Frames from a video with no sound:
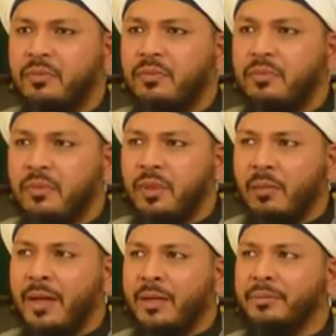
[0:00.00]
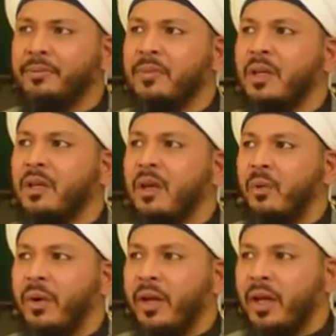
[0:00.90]
But we are
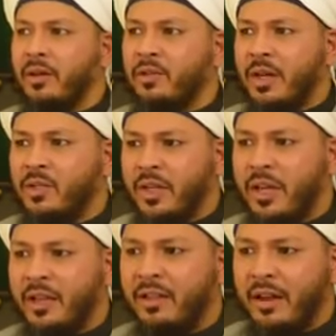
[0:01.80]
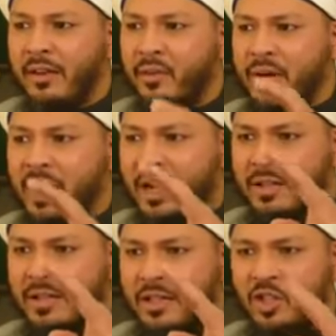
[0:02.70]
now trying to gather everyone under that
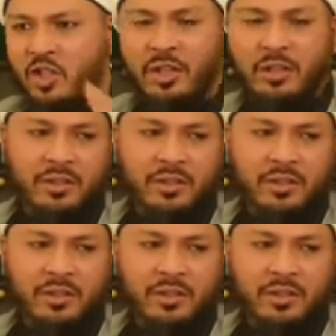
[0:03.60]
shelter.